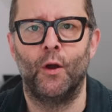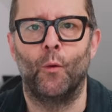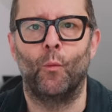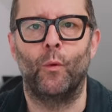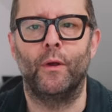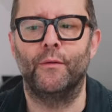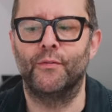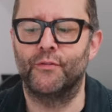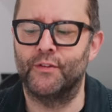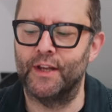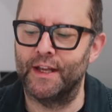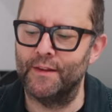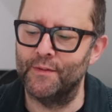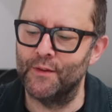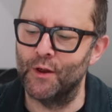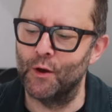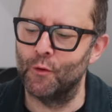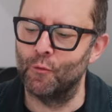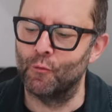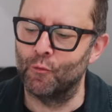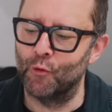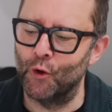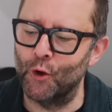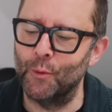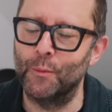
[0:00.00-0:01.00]
We've seen that
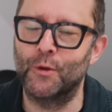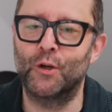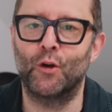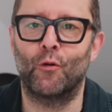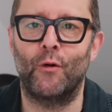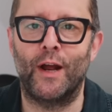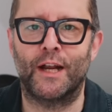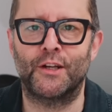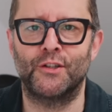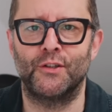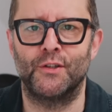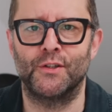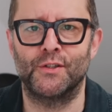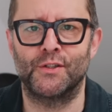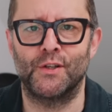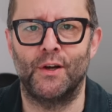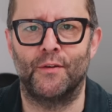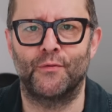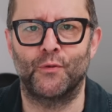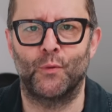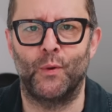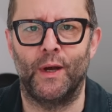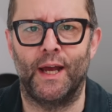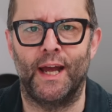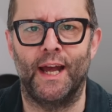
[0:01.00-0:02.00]
room correction
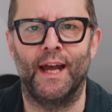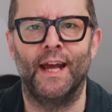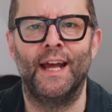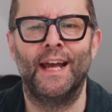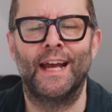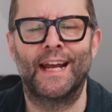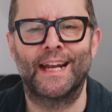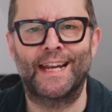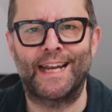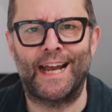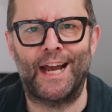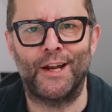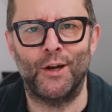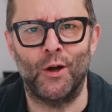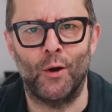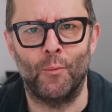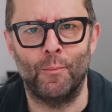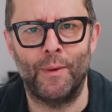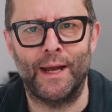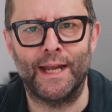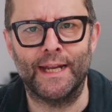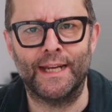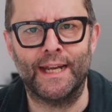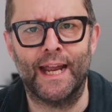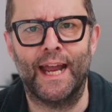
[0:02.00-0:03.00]
software cannot
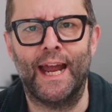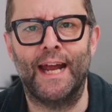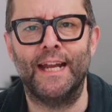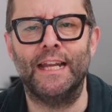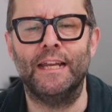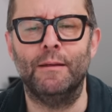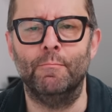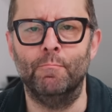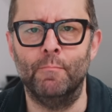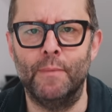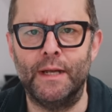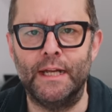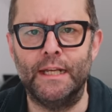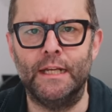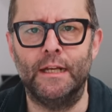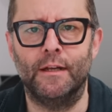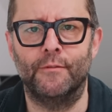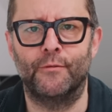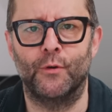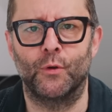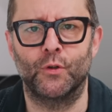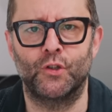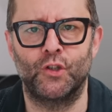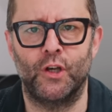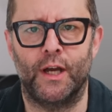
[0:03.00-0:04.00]
make any
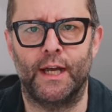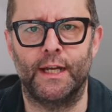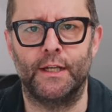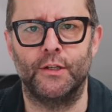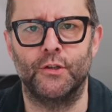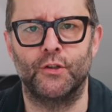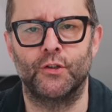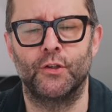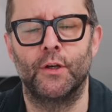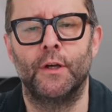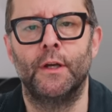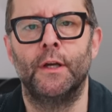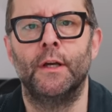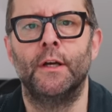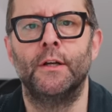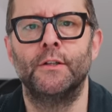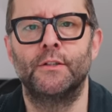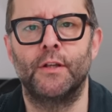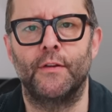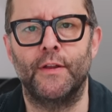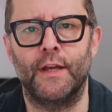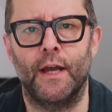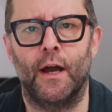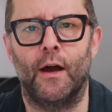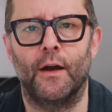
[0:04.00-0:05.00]
meaningful change
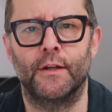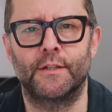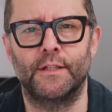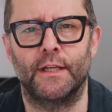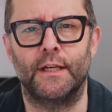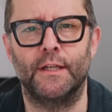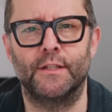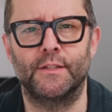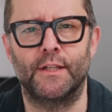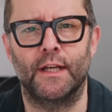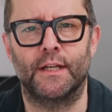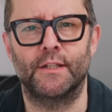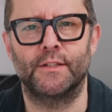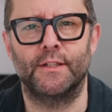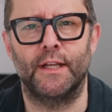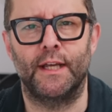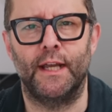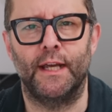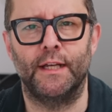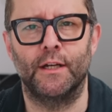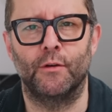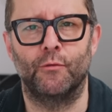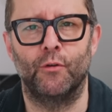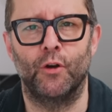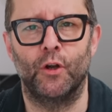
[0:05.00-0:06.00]
to the RT60
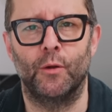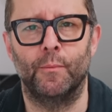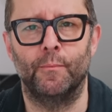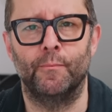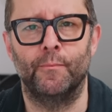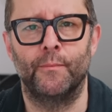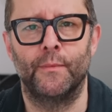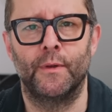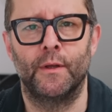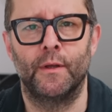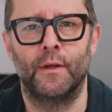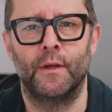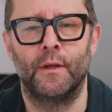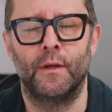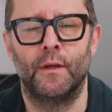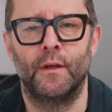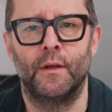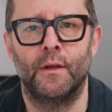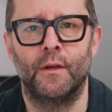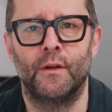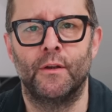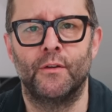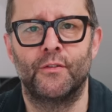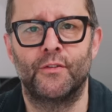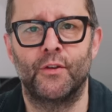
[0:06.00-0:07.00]
in a room.
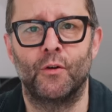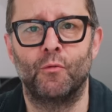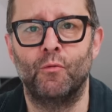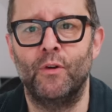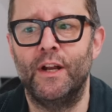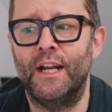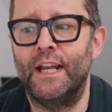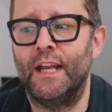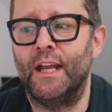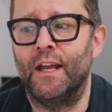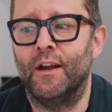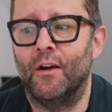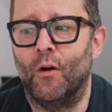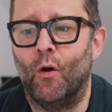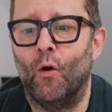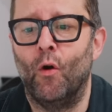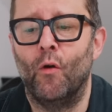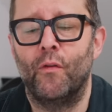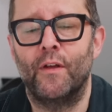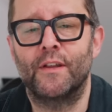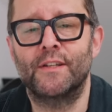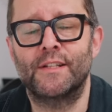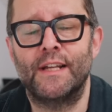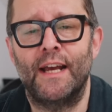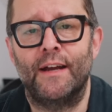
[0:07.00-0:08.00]
So really, all
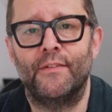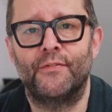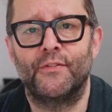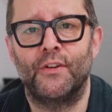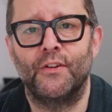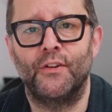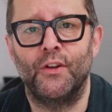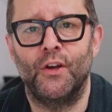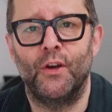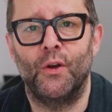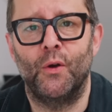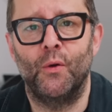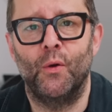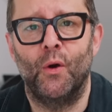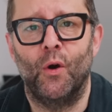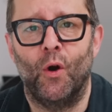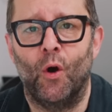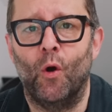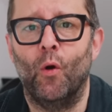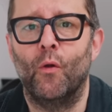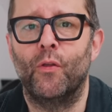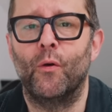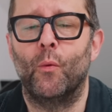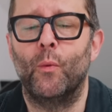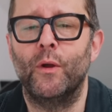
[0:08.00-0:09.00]
that's left to do,
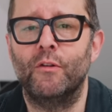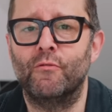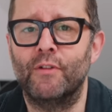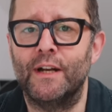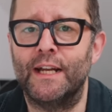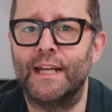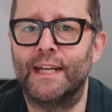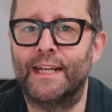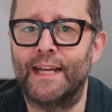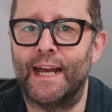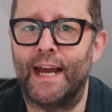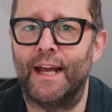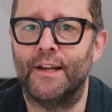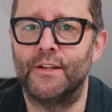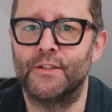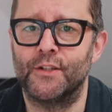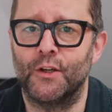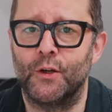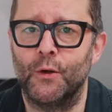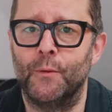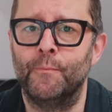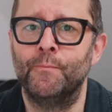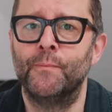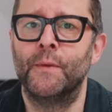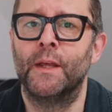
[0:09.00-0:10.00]
all that we really can
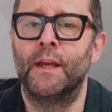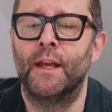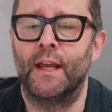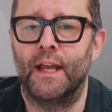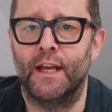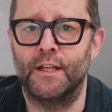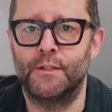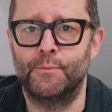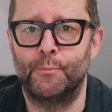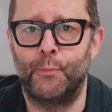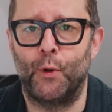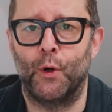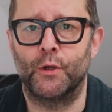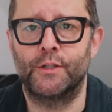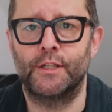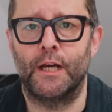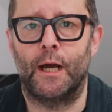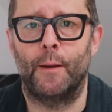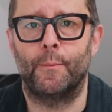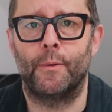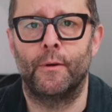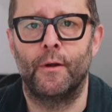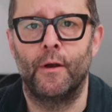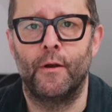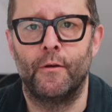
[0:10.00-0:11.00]
do, is put
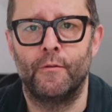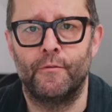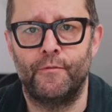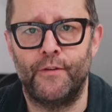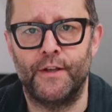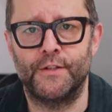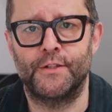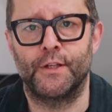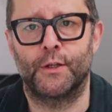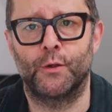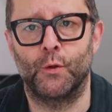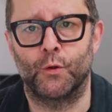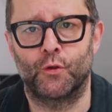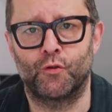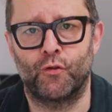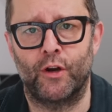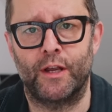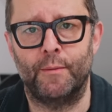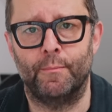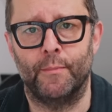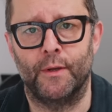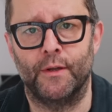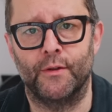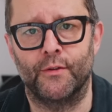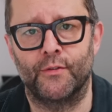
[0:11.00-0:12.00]
up physical
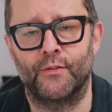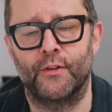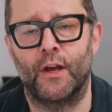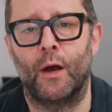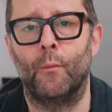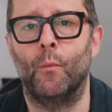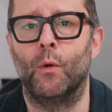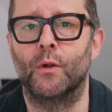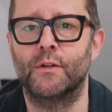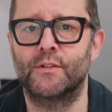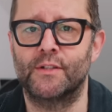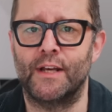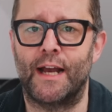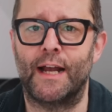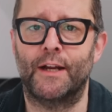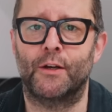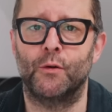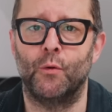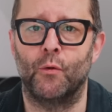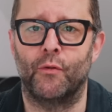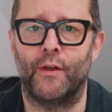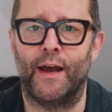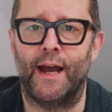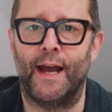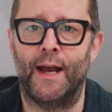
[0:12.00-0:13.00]
treatments, and we'll
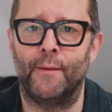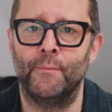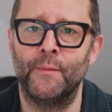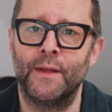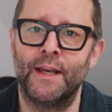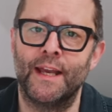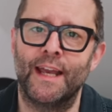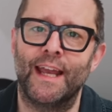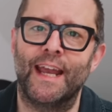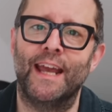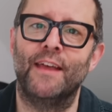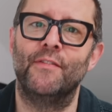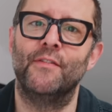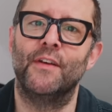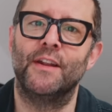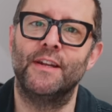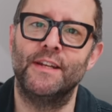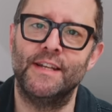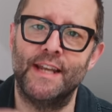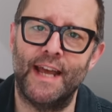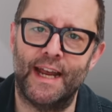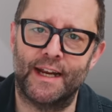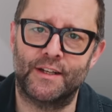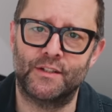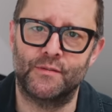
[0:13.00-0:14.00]
tackle that in the
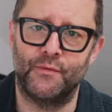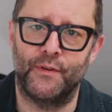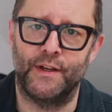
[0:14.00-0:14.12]
next